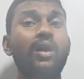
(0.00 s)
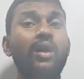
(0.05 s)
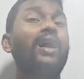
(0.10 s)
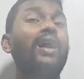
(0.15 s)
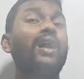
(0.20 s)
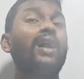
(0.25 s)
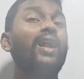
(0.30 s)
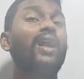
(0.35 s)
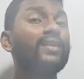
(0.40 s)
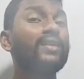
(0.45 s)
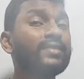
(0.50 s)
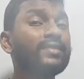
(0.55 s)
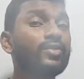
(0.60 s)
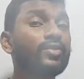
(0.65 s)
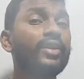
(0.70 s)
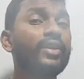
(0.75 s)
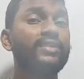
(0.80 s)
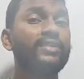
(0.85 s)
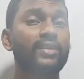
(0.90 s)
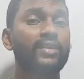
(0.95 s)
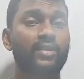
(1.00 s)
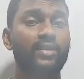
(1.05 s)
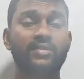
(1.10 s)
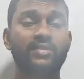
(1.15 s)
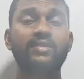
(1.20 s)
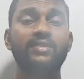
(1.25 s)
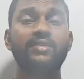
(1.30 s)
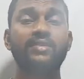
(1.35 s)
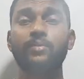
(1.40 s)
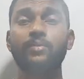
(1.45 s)
Analogous to each other.
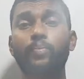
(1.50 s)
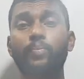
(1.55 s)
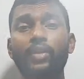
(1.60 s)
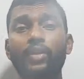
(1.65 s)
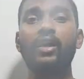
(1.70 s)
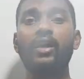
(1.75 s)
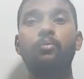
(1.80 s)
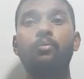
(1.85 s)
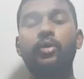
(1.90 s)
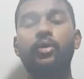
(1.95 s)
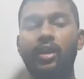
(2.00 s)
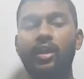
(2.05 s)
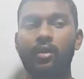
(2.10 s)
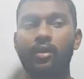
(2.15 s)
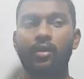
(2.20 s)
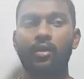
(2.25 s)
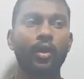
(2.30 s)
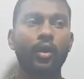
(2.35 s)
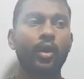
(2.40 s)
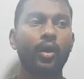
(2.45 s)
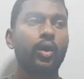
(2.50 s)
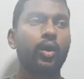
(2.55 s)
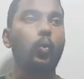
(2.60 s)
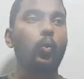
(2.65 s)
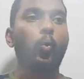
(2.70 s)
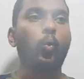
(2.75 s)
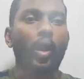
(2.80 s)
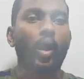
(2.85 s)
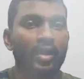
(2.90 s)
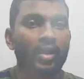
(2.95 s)
See, simply we can bring,
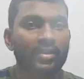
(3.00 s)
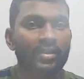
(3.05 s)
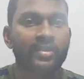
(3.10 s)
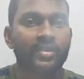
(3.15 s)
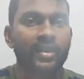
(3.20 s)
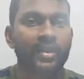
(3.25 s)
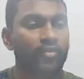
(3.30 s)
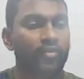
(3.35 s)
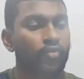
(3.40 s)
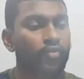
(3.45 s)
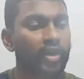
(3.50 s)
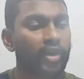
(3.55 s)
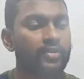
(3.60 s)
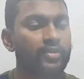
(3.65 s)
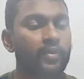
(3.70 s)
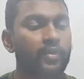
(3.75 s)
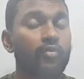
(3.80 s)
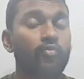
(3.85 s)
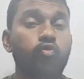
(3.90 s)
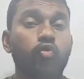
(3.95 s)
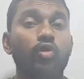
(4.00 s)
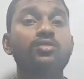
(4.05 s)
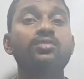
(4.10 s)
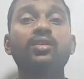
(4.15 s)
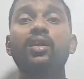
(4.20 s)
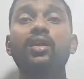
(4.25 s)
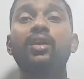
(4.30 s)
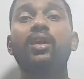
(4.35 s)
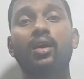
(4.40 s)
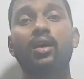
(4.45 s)
what is the difference between force
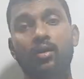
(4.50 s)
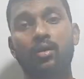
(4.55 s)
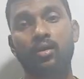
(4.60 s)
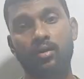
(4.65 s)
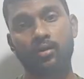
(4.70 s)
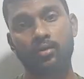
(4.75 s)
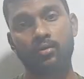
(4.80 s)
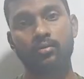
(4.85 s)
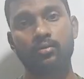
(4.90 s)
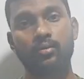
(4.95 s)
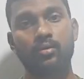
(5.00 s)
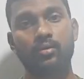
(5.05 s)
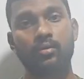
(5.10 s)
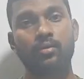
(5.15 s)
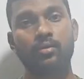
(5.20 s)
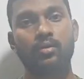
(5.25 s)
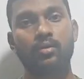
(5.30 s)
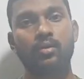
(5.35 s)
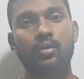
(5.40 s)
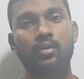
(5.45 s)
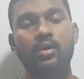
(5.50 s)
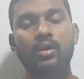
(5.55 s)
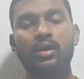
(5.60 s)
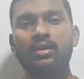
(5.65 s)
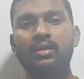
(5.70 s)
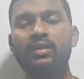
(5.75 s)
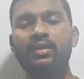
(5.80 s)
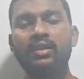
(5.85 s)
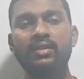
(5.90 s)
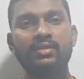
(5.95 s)
and torque?
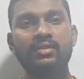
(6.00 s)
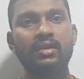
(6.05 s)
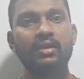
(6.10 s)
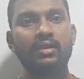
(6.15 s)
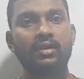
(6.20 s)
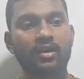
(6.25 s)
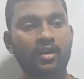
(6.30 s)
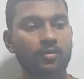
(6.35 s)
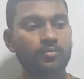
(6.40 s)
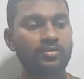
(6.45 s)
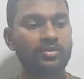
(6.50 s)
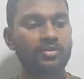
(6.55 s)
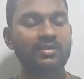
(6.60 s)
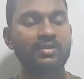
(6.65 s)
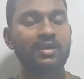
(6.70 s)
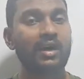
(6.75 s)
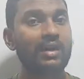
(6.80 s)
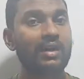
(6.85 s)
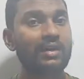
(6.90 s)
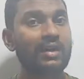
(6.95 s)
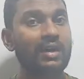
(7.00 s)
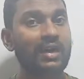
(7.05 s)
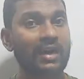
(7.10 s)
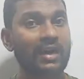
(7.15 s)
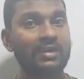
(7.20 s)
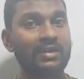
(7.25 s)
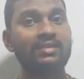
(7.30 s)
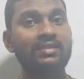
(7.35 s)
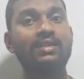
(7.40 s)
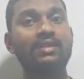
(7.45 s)
There is a term is called
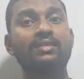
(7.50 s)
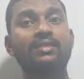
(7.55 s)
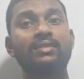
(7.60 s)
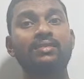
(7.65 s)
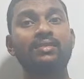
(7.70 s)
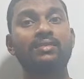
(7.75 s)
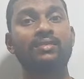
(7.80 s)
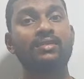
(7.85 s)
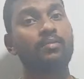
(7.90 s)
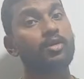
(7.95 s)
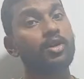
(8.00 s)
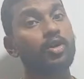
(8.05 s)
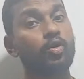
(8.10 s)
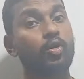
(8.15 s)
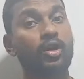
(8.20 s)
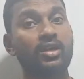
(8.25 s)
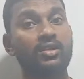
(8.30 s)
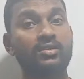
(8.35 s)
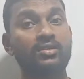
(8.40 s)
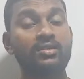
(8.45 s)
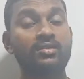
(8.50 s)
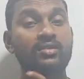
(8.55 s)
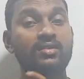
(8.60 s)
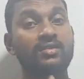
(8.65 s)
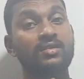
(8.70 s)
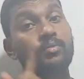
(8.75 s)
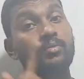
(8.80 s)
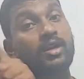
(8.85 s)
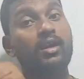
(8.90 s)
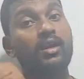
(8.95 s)
translational system and rotational
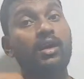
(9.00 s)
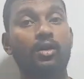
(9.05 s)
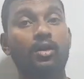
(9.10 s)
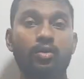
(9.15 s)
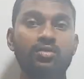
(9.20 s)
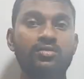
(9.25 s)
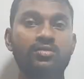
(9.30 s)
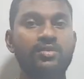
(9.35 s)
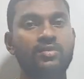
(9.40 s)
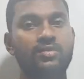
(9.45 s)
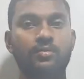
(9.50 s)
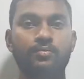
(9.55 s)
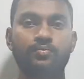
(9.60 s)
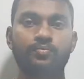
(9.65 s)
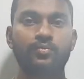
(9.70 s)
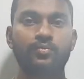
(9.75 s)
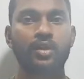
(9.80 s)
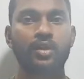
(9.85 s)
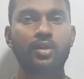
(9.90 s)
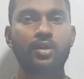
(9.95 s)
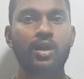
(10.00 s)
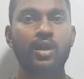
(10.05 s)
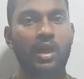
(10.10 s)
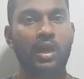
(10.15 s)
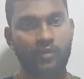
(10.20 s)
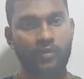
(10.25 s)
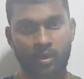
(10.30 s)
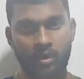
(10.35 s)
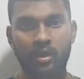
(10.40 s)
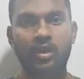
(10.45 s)
system in control system.
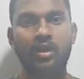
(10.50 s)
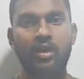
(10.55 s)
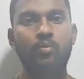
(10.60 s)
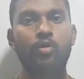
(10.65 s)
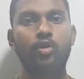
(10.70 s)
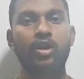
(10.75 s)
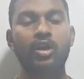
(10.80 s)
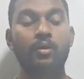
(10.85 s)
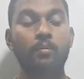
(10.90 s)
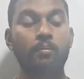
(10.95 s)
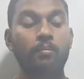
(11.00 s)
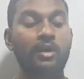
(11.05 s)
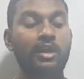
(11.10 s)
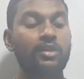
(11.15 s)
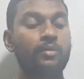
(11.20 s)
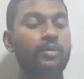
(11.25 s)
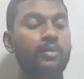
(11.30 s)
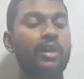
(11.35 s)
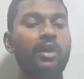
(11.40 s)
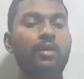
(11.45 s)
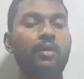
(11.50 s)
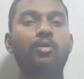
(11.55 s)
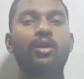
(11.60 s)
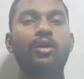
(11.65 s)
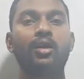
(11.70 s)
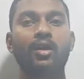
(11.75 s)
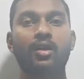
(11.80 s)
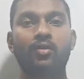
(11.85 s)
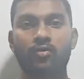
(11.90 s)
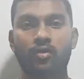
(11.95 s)
Have you heard about it? Mathematical
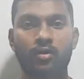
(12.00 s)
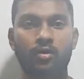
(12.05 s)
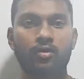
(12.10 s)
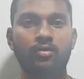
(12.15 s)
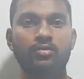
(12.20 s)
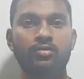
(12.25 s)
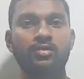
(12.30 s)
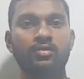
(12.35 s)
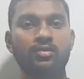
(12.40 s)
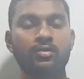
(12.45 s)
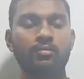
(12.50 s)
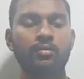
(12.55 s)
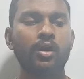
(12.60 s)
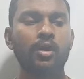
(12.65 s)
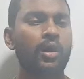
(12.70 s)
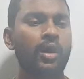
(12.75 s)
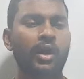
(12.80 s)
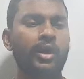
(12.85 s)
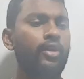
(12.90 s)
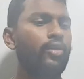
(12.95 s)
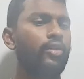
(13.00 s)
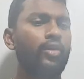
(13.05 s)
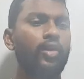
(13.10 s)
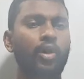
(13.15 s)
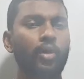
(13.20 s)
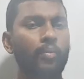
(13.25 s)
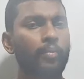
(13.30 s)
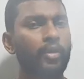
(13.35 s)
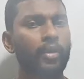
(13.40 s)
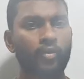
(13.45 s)
modeling of control system. I don't know
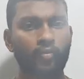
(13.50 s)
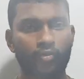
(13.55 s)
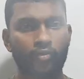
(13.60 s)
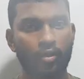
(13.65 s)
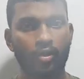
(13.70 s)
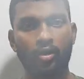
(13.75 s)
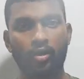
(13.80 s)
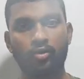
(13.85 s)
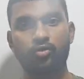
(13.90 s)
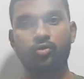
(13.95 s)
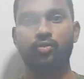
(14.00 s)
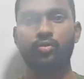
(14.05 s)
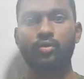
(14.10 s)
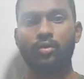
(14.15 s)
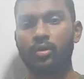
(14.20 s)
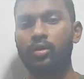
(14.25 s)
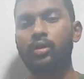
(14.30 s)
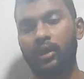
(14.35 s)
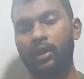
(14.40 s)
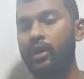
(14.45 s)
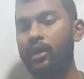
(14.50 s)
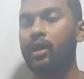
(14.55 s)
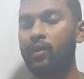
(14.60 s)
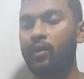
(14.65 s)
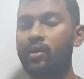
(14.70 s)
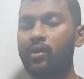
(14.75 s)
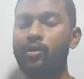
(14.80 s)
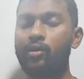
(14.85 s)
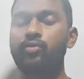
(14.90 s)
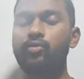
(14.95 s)
how many of you got through. I
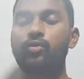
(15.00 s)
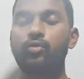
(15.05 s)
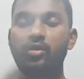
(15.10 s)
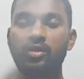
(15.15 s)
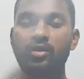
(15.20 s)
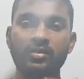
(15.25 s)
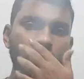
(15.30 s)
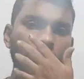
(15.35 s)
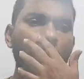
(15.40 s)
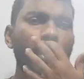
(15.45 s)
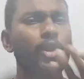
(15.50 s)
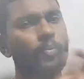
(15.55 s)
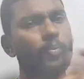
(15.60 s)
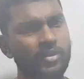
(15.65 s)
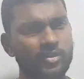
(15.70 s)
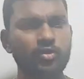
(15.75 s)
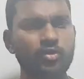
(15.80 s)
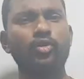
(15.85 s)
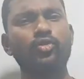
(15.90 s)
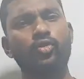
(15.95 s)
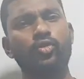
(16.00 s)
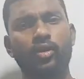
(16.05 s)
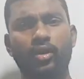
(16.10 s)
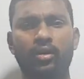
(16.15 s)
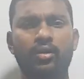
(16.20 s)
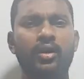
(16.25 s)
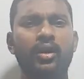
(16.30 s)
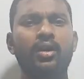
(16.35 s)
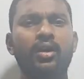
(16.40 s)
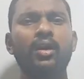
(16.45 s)
have gone through this. You please go through
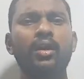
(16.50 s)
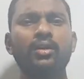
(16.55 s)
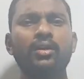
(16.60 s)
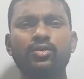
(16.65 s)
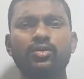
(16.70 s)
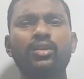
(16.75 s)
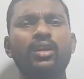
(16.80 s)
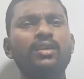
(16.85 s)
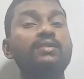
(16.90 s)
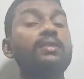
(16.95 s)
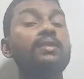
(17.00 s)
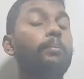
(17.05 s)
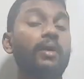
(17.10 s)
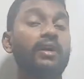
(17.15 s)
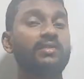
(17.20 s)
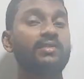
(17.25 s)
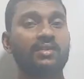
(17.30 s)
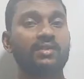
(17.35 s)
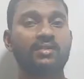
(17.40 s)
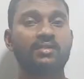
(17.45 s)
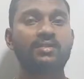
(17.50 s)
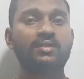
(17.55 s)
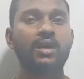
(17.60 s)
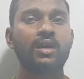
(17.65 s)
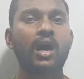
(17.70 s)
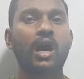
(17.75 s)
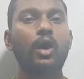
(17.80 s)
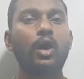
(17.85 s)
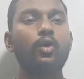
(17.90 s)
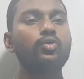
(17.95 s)
it, right? So that is the basics.
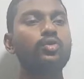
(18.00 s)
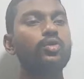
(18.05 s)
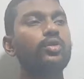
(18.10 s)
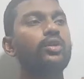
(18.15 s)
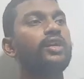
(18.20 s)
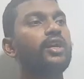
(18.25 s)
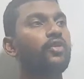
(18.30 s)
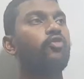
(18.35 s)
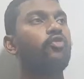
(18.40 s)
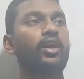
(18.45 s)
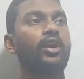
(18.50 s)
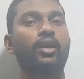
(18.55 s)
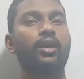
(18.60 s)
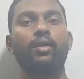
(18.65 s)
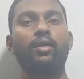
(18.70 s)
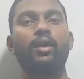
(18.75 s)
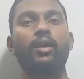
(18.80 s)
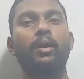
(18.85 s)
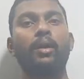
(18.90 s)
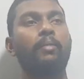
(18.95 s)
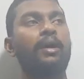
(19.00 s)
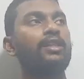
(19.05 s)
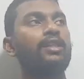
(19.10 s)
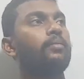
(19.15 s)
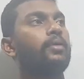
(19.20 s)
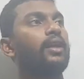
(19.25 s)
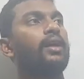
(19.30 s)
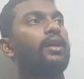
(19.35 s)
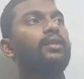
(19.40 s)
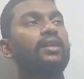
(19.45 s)
How to define a
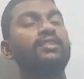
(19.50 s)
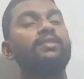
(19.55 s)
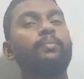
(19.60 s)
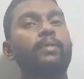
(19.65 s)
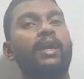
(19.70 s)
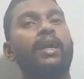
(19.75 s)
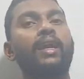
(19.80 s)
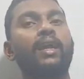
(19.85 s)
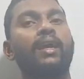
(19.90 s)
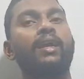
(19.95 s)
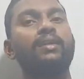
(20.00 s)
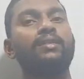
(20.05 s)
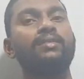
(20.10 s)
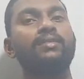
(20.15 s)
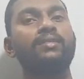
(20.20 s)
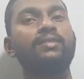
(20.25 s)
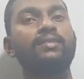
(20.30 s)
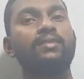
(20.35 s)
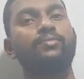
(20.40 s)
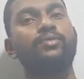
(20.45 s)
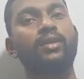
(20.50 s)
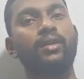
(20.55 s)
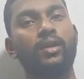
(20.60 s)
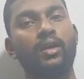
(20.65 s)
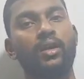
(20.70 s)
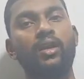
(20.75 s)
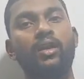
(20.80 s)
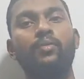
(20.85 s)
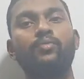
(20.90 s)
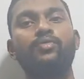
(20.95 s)
mathematical, that is mechanical systems
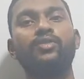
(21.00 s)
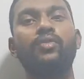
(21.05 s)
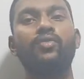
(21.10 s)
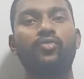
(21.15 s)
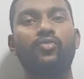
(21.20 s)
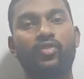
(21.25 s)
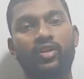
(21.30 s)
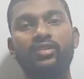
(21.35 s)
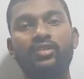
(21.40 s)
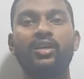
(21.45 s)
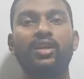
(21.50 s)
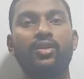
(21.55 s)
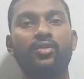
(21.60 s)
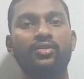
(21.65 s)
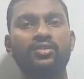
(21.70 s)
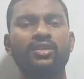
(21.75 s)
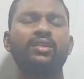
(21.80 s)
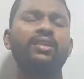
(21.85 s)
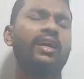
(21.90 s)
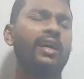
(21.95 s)
in terms of differential equation.